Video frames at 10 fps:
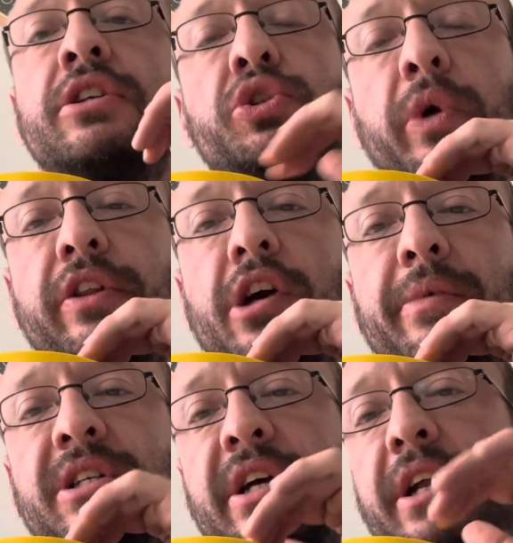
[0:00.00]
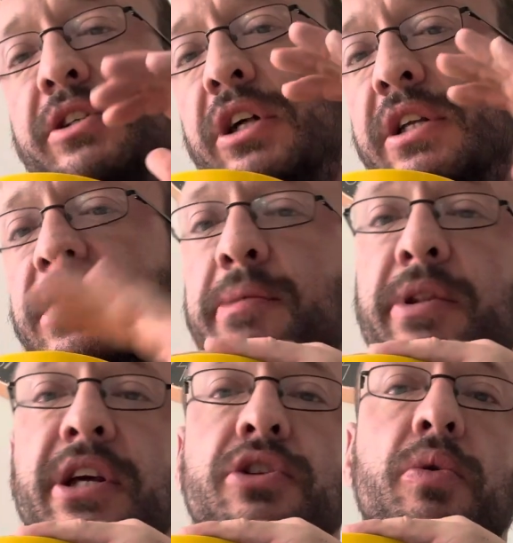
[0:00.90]
20-30 minutes later, start
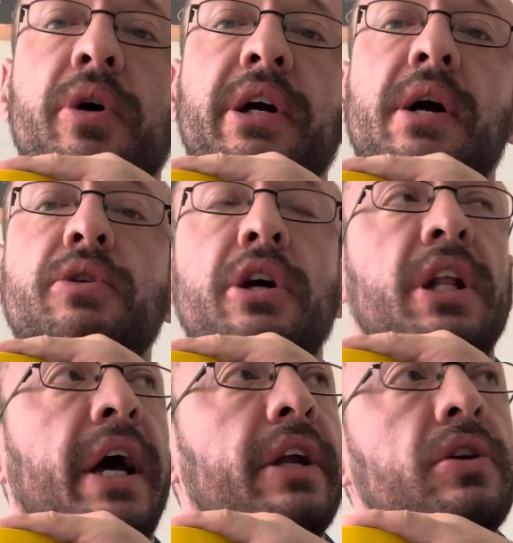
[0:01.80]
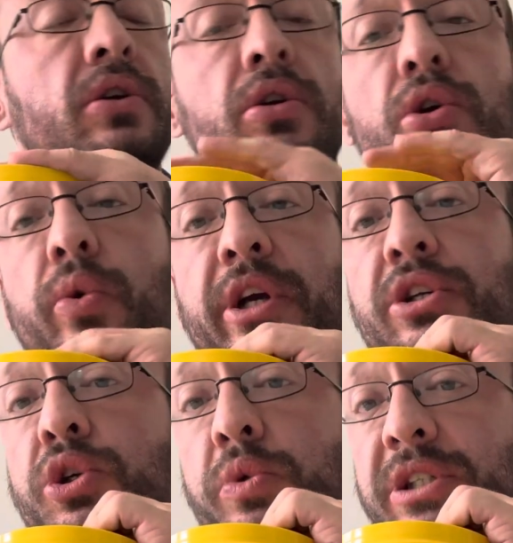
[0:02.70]
sipping the intra workout, and I had no
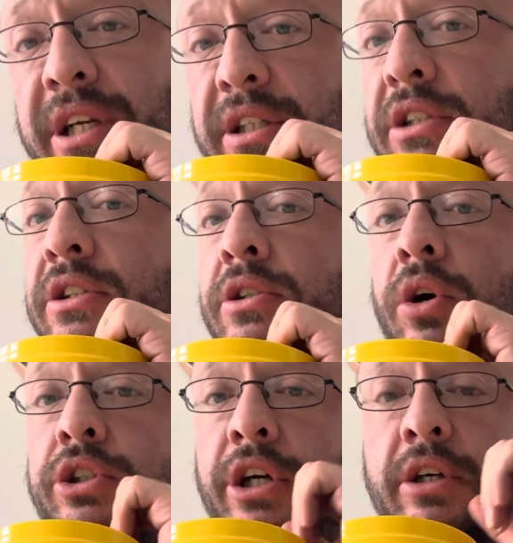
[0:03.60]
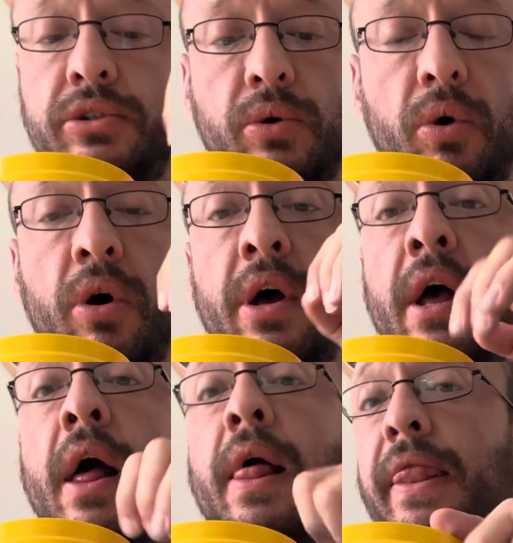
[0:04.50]
issues with sickness and nausea. So
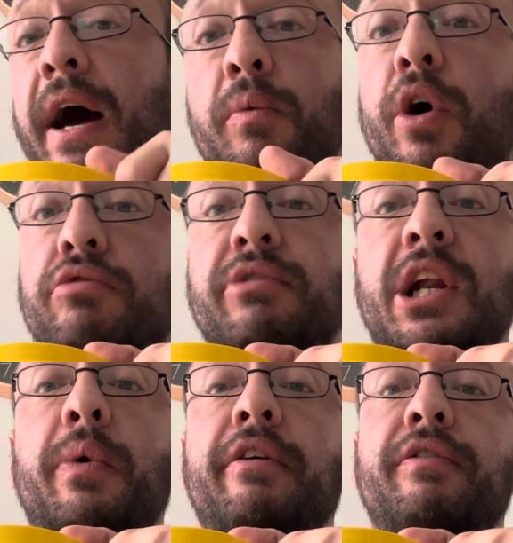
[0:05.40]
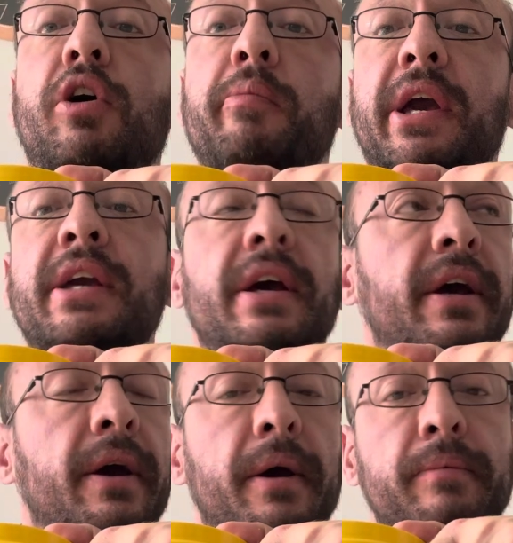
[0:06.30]
that worked really well for me.
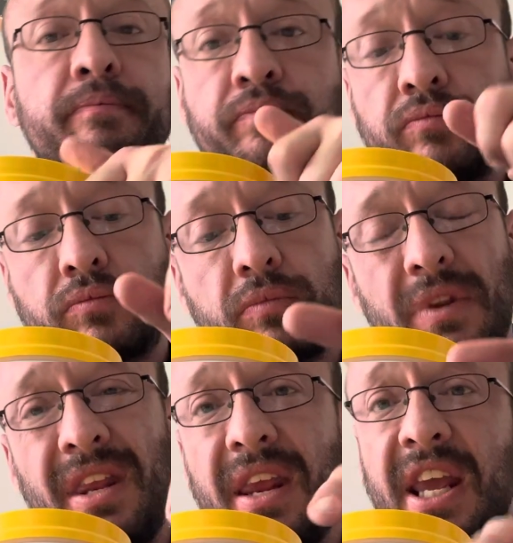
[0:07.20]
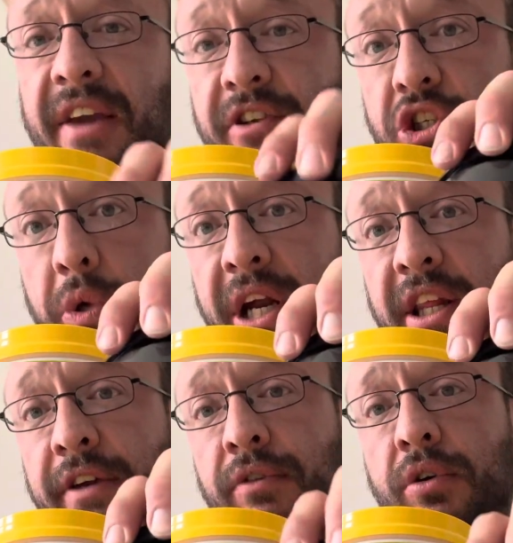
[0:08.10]
If it's doing
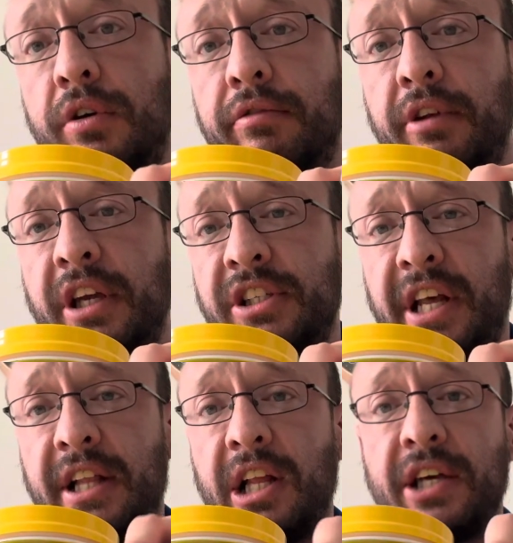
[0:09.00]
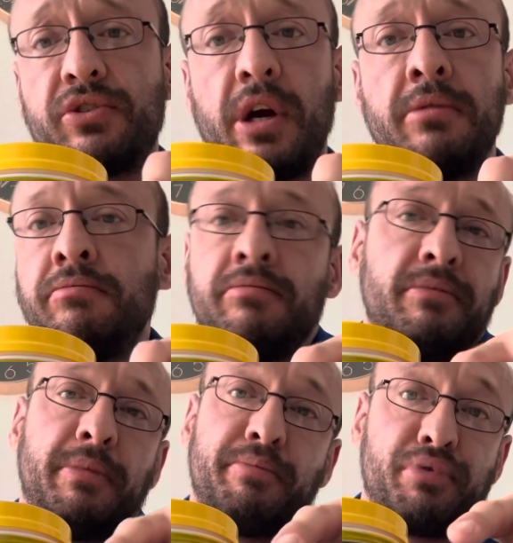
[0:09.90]
anything for recovery as a little extra,
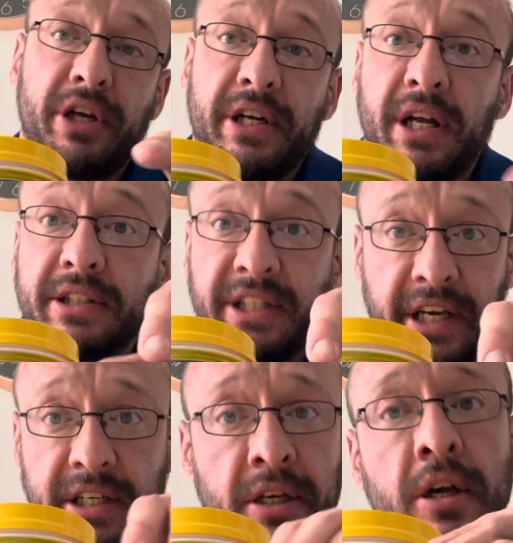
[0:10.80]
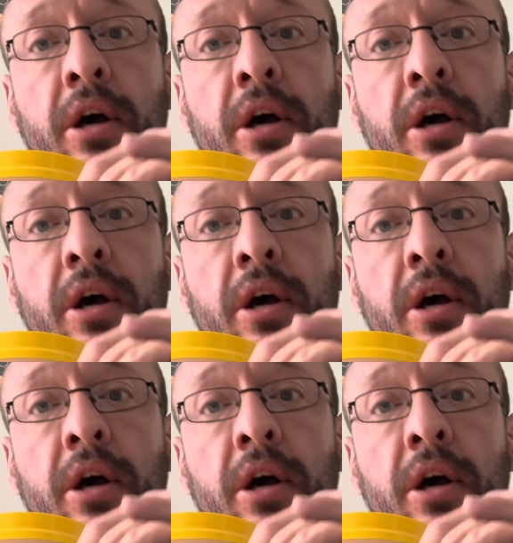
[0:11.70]
brilliant, I'll take it.